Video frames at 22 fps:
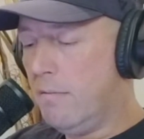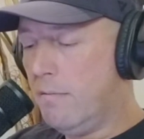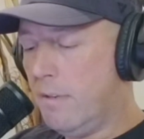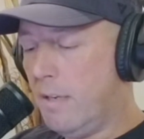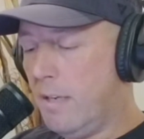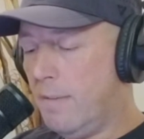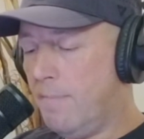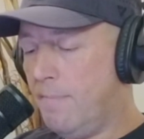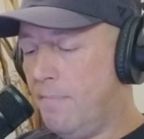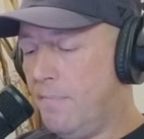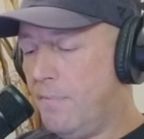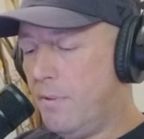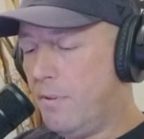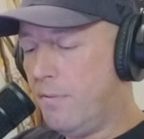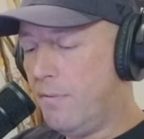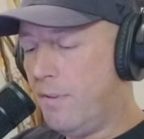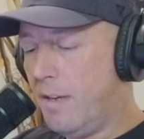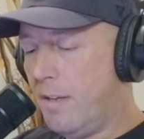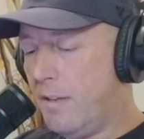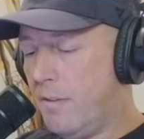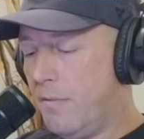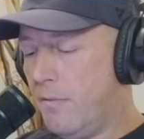right? So
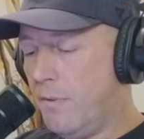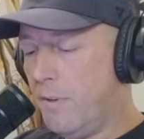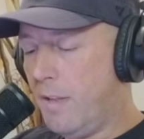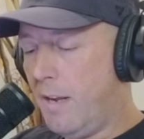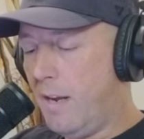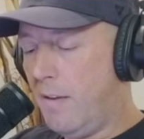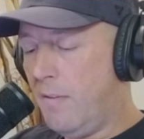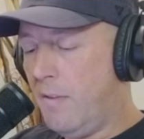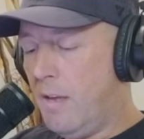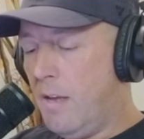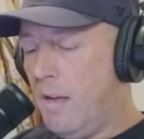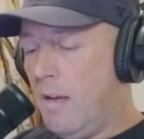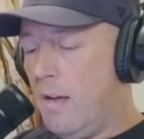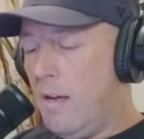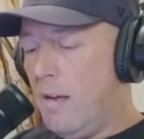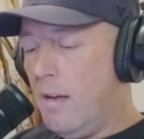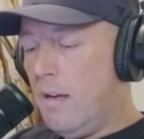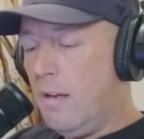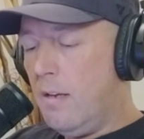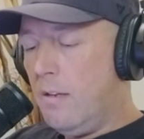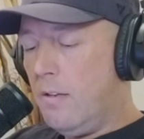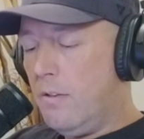value for that.
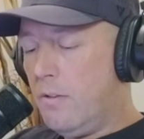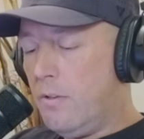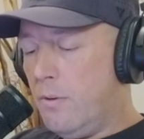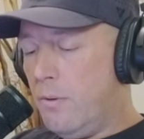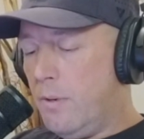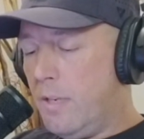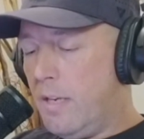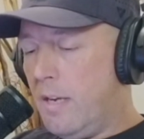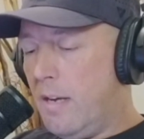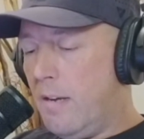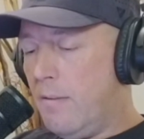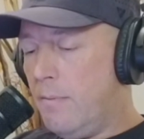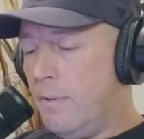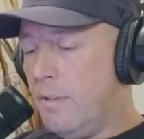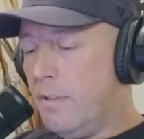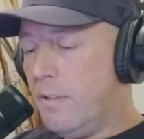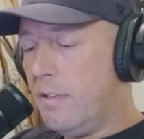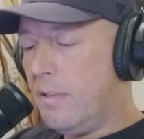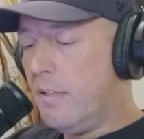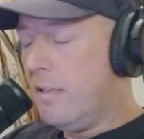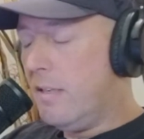So again, would you like to